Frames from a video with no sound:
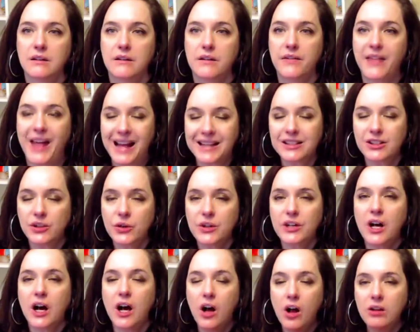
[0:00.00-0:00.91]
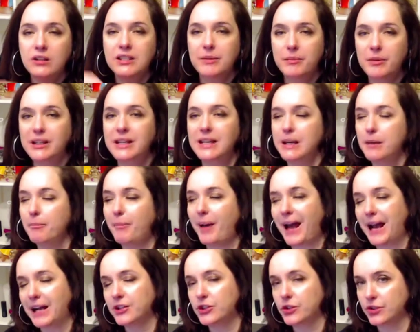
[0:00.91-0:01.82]
that's going to ultimately
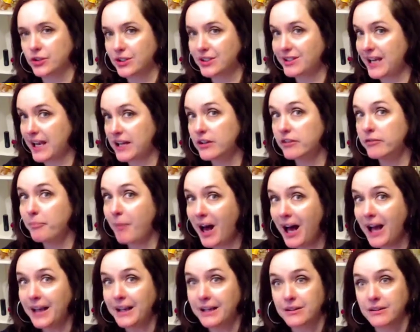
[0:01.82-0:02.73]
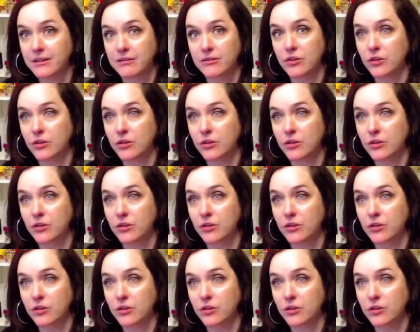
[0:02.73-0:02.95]
impact your state of mind.